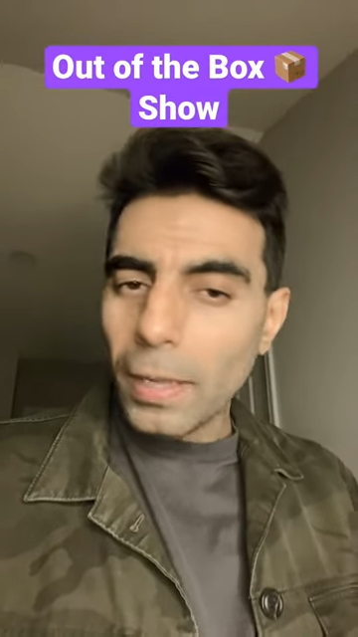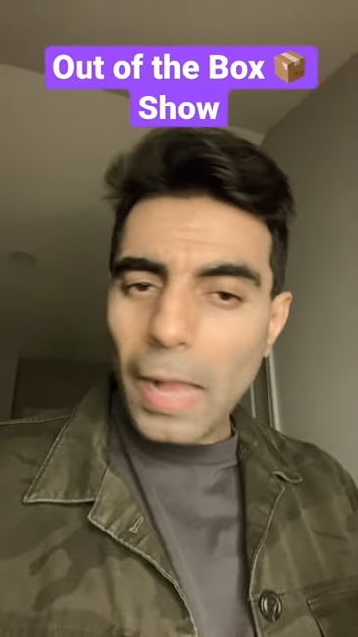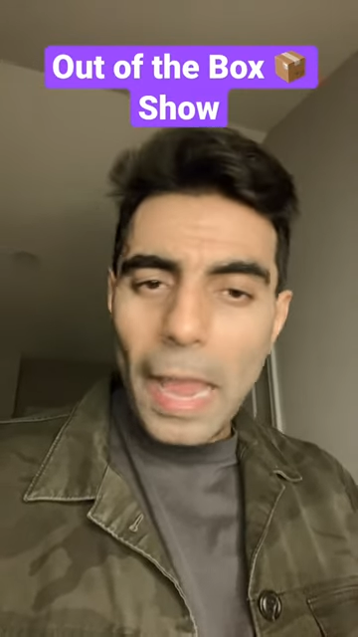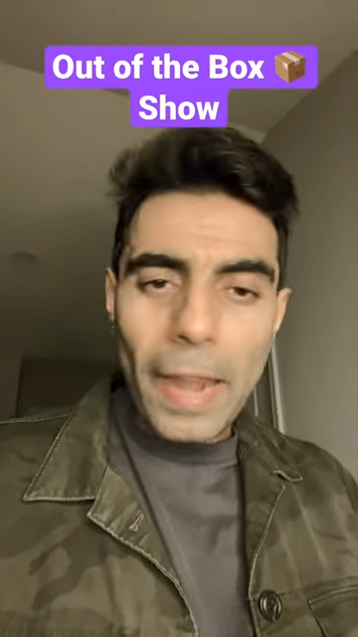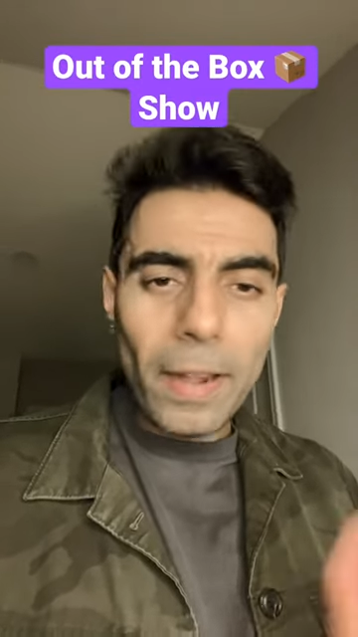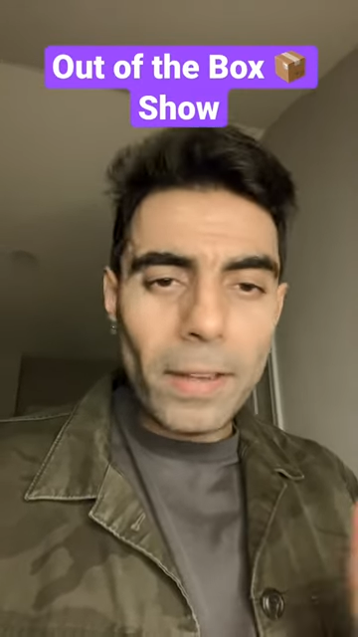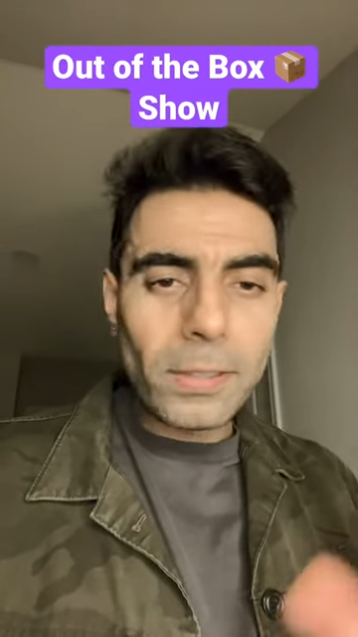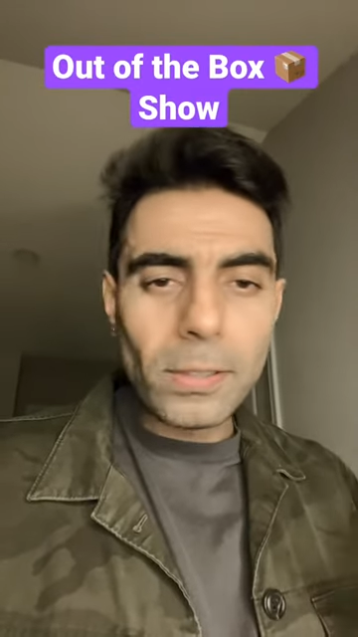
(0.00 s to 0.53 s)
The
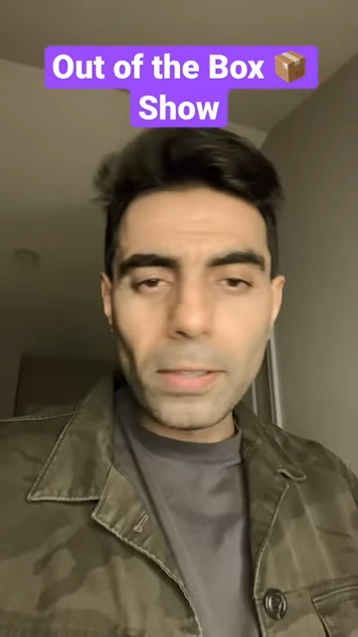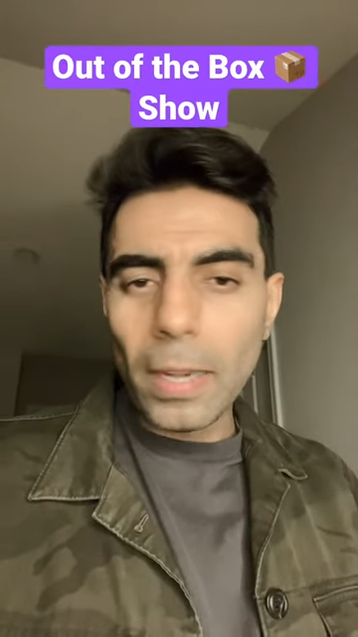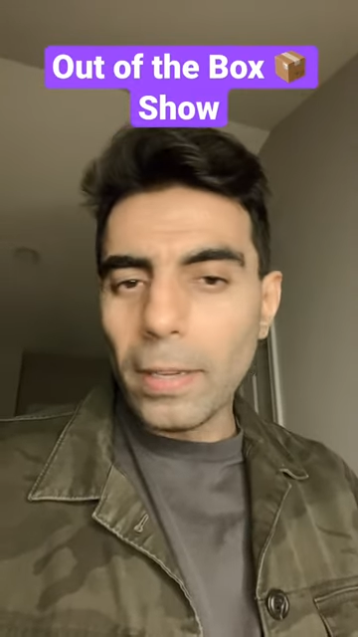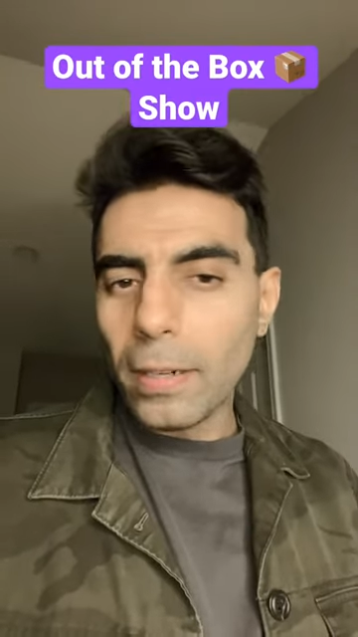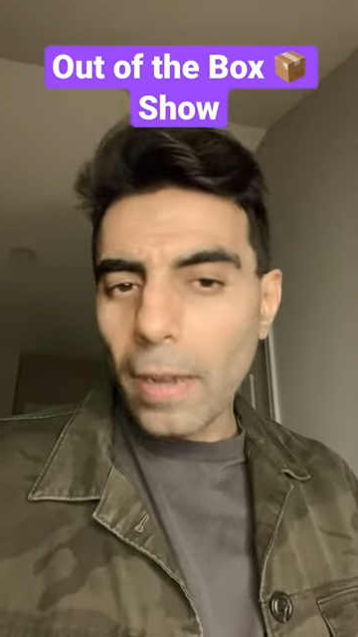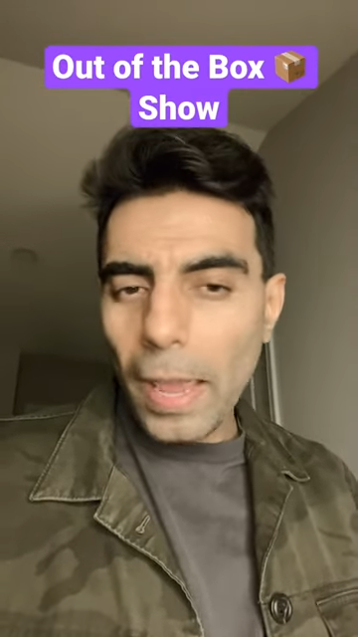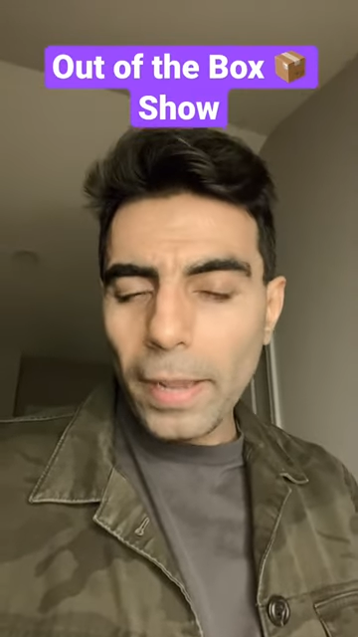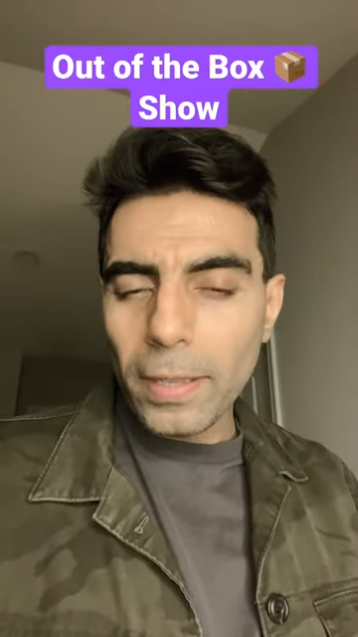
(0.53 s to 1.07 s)
guy doesn't
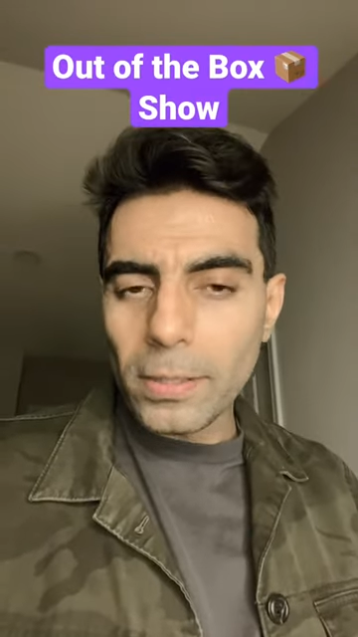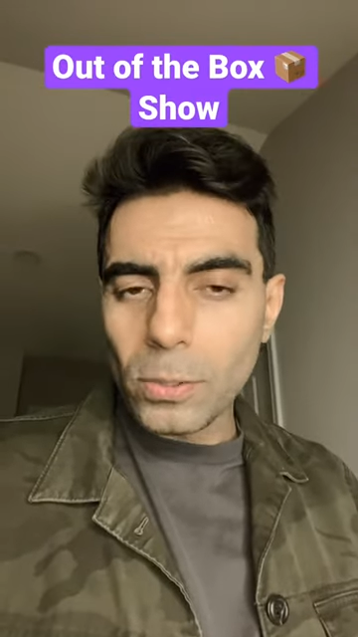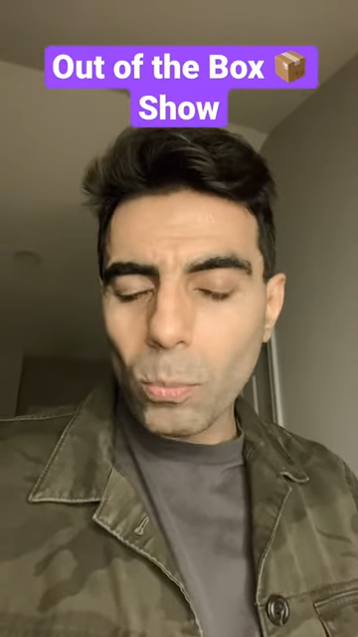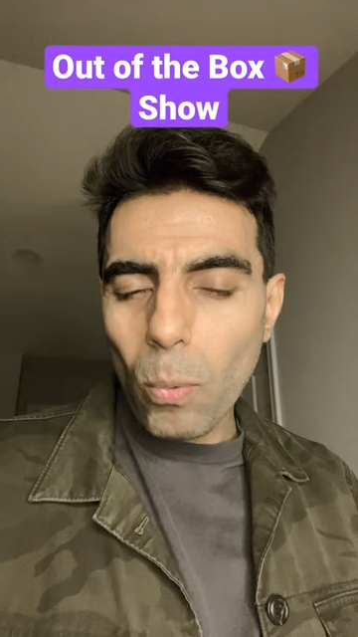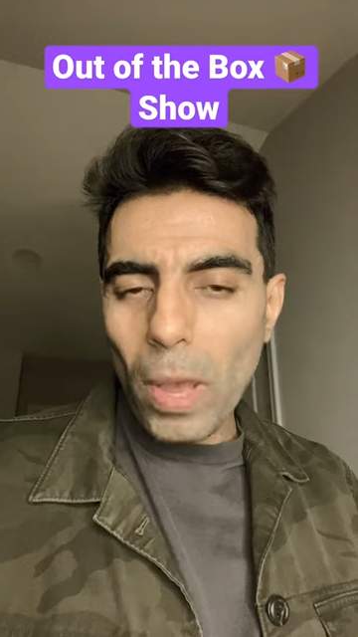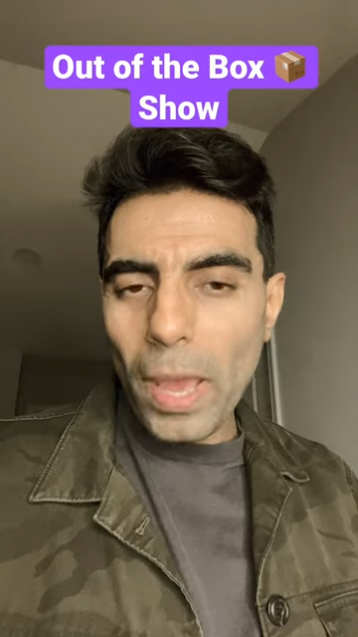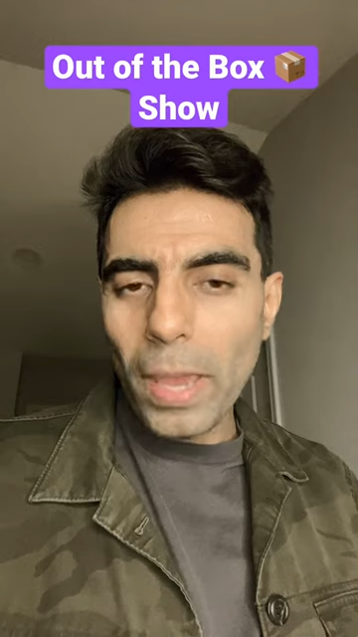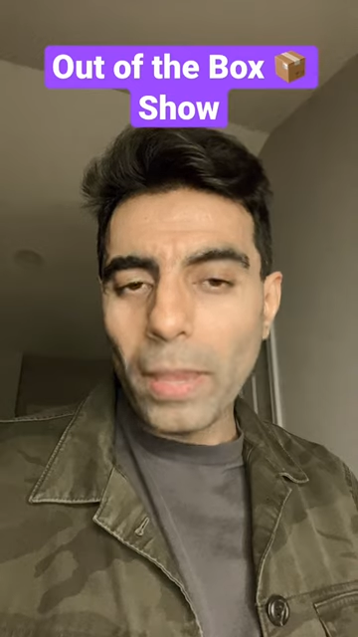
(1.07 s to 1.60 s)
really like
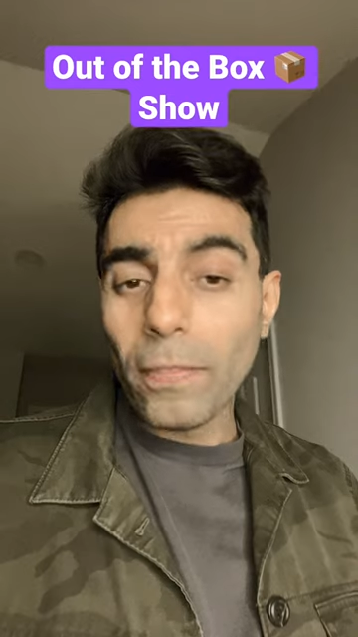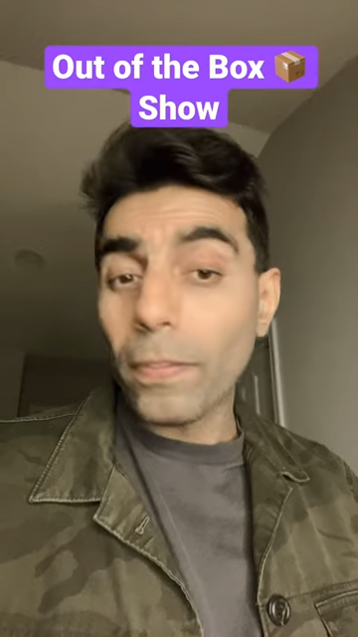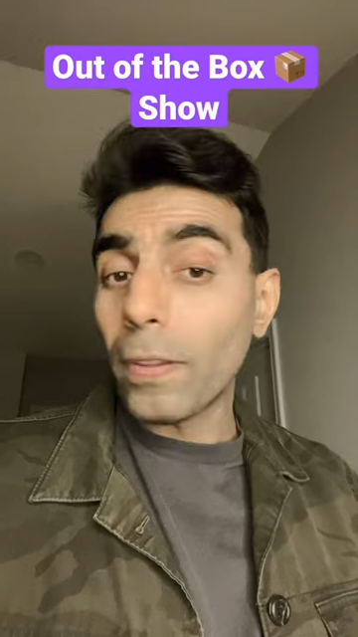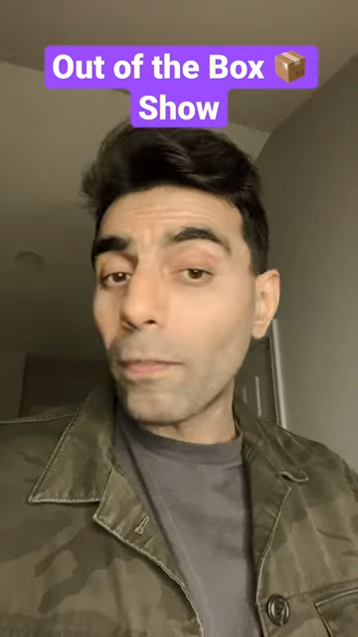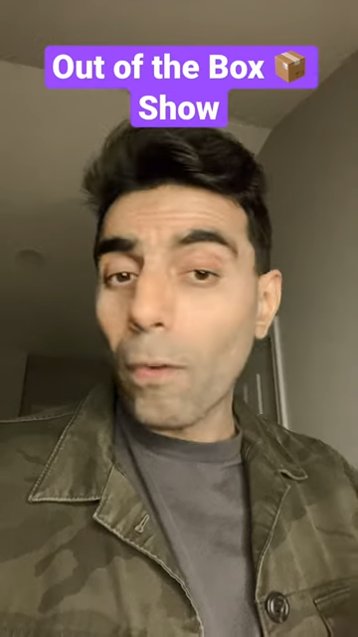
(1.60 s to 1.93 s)
his wife.